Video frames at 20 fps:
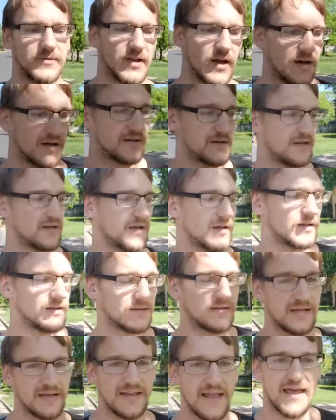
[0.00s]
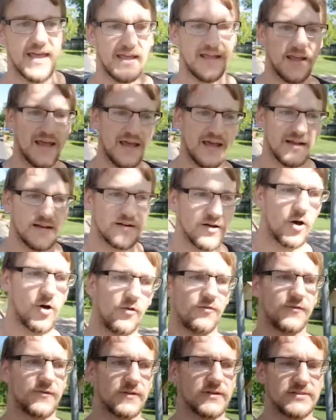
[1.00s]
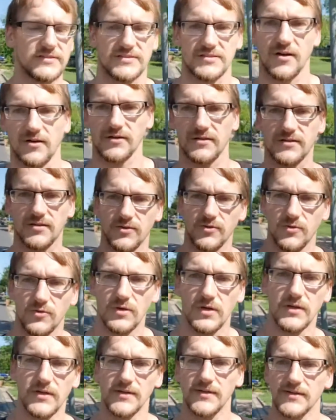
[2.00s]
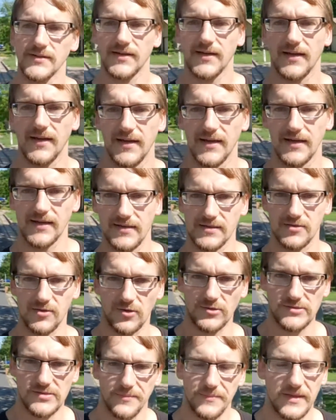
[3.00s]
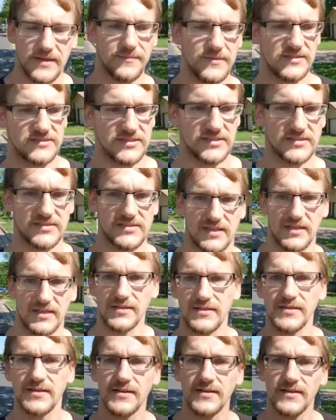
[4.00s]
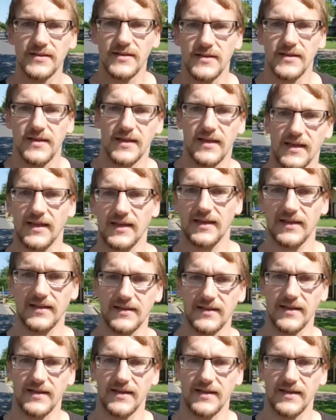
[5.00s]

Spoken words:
done today, and hopefully start to throw some images in, and